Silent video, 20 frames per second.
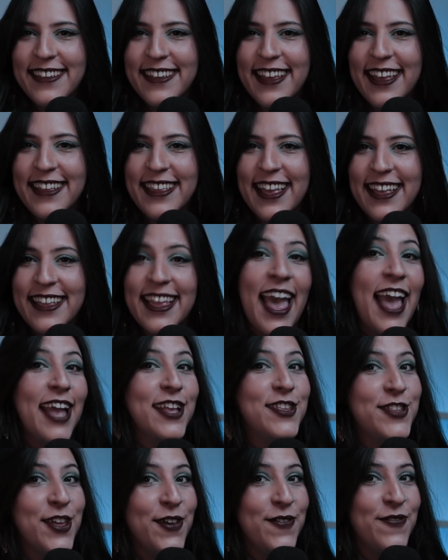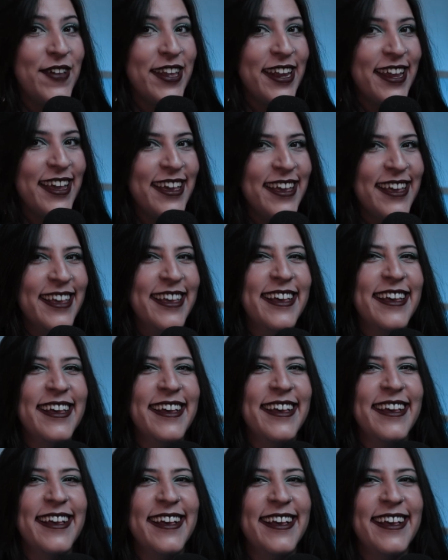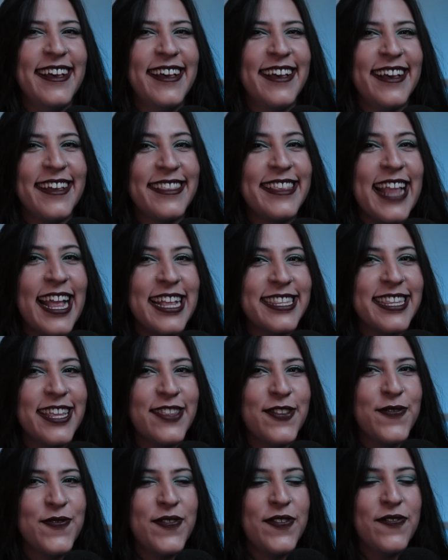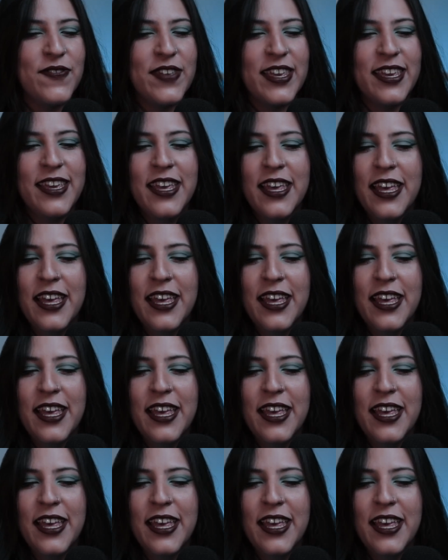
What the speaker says: And then at CFR, that's the tofifi.